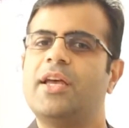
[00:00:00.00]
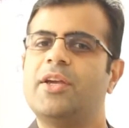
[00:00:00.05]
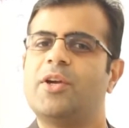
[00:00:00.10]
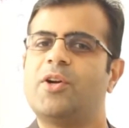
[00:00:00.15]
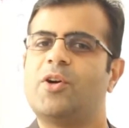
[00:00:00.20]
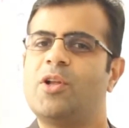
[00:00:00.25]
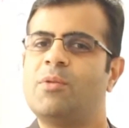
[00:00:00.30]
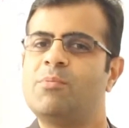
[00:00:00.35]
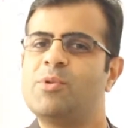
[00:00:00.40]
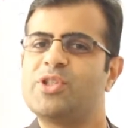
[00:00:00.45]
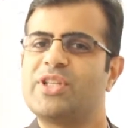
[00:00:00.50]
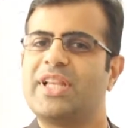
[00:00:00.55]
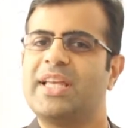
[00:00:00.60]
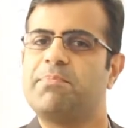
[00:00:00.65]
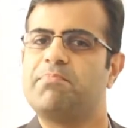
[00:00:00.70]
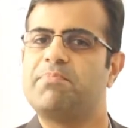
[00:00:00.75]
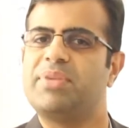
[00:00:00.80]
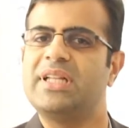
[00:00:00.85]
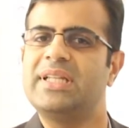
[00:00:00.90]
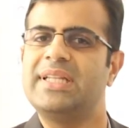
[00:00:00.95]
You're almost
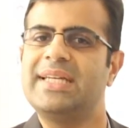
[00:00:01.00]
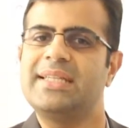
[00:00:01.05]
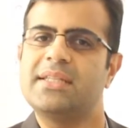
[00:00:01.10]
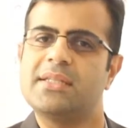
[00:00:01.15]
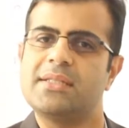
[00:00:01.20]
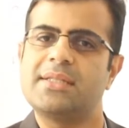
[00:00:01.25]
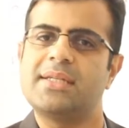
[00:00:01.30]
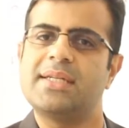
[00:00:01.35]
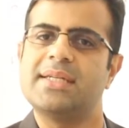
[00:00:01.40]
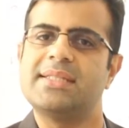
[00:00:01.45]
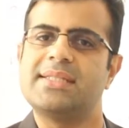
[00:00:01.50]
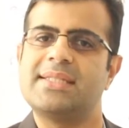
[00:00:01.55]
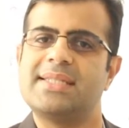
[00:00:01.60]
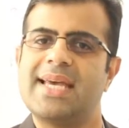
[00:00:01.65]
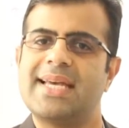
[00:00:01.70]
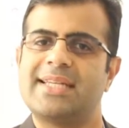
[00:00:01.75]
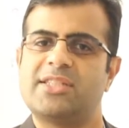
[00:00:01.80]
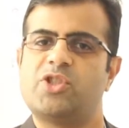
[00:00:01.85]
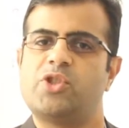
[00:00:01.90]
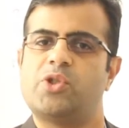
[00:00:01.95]
like building this
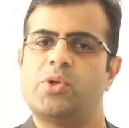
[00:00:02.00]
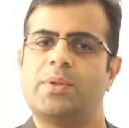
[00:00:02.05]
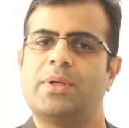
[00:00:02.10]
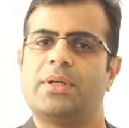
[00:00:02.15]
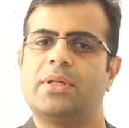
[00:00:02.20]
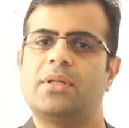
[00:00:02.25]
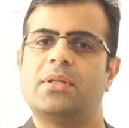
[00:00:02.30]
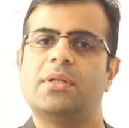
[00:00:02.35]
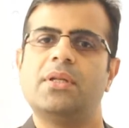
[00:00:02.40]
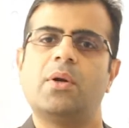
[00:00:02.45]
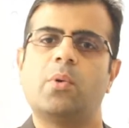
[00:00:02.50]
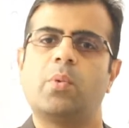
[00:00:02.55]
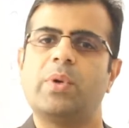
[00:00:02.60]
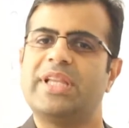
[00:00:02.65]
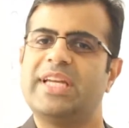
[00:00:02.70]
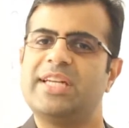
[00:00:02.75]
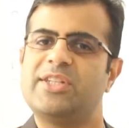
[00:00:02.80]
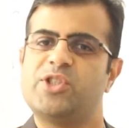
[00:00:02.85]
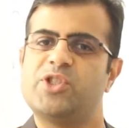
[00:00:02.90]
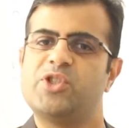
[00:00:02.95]
contextual
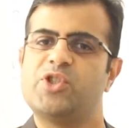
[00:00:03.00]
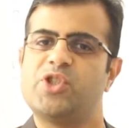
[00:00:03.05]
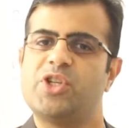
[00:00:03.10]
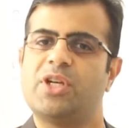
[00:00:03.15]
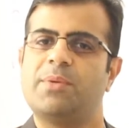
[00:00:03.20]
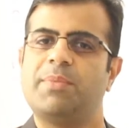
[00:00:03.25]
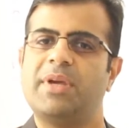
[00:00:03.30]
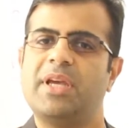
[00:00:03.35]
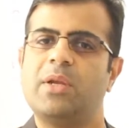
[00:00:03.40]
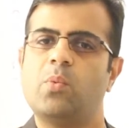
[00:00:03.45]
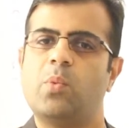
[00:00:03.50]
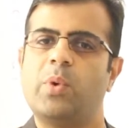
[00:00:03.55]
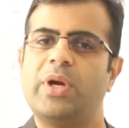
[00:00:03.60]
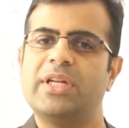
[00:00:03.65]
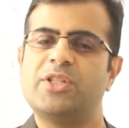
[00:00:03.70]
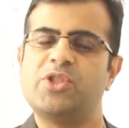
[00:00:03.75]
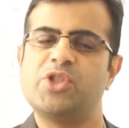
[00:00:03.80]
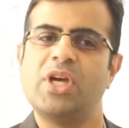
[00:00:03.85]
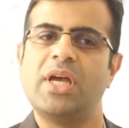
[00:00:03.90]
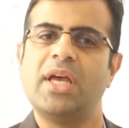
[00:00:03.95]
relationship in
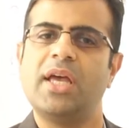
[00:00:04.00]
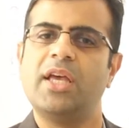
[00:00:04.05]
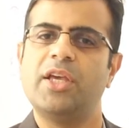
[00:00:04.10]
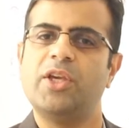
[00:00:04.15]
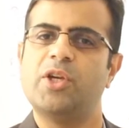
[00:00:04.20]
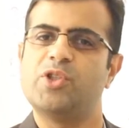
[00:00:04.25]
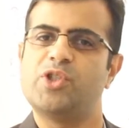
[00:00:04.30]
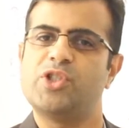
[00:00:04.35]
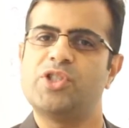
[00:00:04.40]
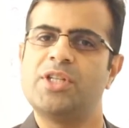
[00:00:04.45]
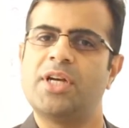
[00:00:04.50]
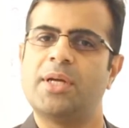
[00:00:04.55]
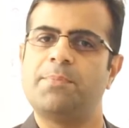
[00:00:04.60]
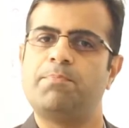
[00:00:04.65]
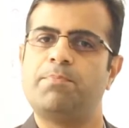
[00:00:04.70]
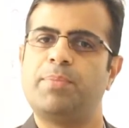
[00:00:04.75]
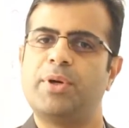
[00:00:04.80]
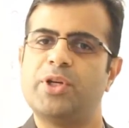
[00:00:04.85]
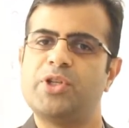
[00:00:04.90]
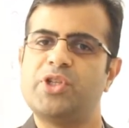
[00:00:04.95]
which you're just
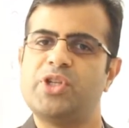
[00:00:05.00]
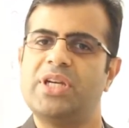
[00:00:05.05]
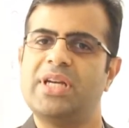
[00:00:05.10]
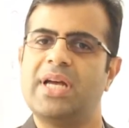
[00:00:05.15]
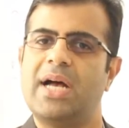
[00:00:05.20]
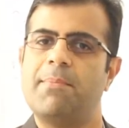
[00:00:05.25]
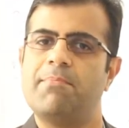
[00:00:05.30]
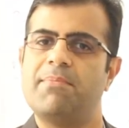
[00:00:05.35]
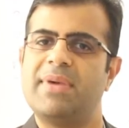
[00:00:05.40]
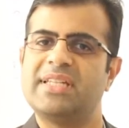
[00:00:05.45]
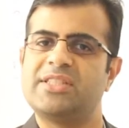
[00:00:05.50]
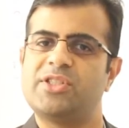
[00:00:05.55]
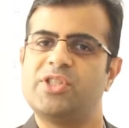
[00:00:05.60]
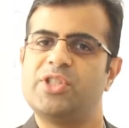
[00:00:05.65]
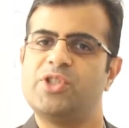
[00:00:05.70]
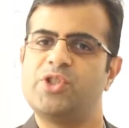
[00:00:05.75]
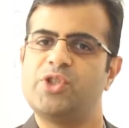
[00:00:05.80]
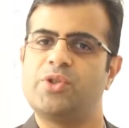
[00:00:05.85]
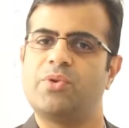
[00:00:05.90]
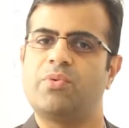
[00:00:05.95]
not pushing a
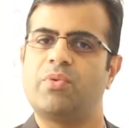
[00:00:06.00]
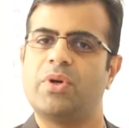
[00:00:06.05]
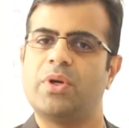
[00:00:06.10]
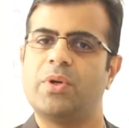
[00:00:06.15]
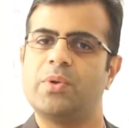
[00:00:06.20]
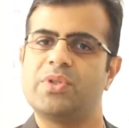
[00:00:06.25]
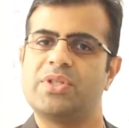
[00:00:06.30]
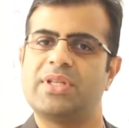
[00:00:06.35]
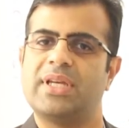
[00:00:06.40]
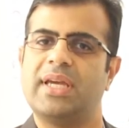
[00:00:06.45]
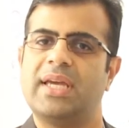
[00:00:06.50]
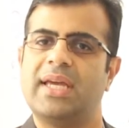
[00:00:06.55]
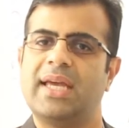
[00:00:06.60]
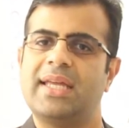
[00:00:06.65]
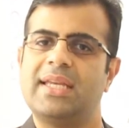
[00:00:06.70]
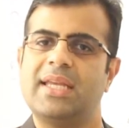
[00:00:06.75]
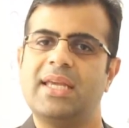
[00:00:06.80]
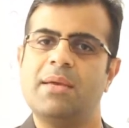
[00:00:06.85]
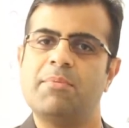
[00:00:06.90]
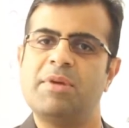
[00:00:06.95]
message through, say,
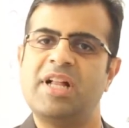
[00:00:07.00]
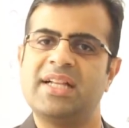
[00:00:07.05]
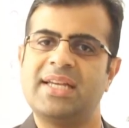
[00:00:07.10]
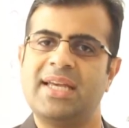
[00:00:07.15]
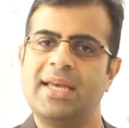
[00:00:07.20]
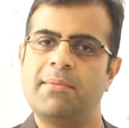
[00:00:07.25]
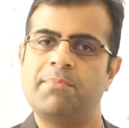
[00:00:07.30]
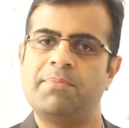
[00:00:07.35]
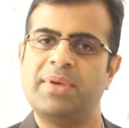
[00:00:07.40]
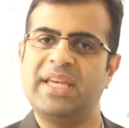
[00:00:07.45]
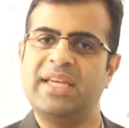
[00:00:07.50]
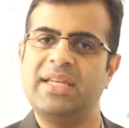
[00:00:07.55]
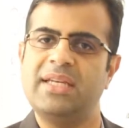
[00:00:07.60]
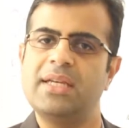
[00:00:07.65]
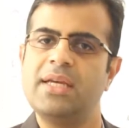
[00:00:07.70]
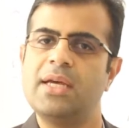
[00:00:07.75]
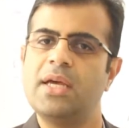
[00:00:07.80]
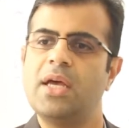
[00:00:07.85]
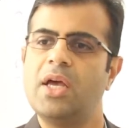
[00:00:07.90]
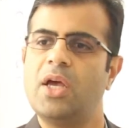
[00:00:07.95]
an email
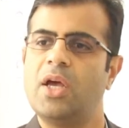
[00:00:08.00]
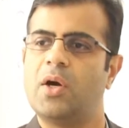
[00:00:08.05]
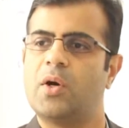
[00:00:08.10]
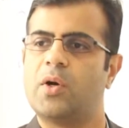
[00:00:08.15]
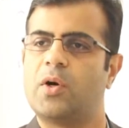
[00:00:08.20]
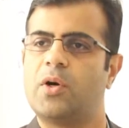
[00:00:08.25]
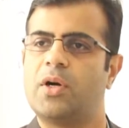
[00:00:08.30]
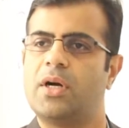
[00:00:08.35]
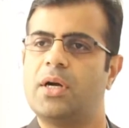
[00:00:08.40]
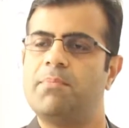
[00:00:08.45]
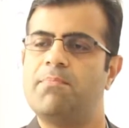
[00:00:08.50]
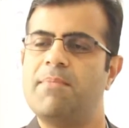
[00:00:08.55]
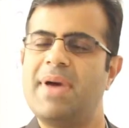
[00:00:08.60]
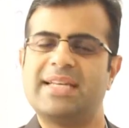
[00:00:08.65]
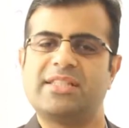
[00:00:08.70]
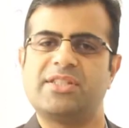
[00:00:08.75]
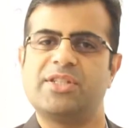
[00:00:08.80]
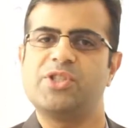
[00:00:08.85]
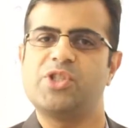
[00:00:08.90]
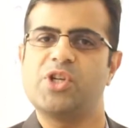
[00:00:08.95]
campaign or a
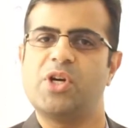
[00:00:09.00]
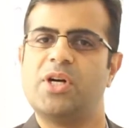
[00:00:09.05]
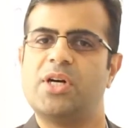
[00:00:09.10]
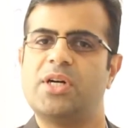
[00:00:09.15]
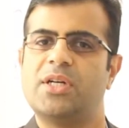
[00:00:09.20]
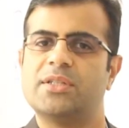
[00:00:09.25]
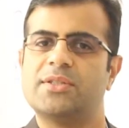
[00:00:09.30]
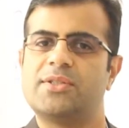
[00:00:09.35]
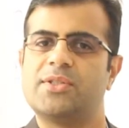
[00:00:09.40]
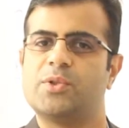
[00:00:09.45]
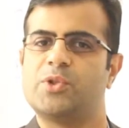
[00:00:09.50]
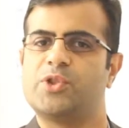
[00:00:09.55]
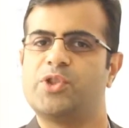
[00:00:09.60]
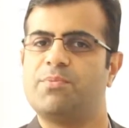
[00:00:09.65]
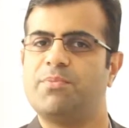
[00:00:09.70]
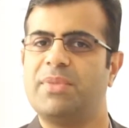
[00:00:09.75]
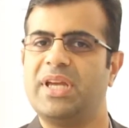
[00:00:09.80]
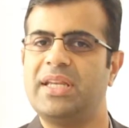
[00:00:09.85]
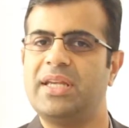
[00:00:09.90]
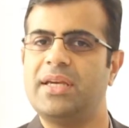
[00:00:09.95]
message on
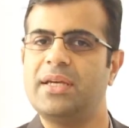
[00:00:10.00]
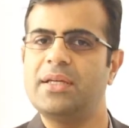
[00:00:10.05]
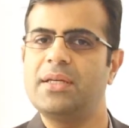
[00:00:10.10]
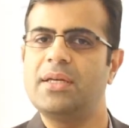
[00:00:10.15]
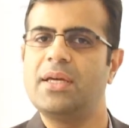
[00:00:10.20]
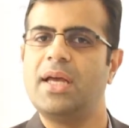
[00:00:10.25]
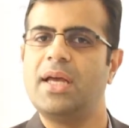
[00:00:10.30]
social media.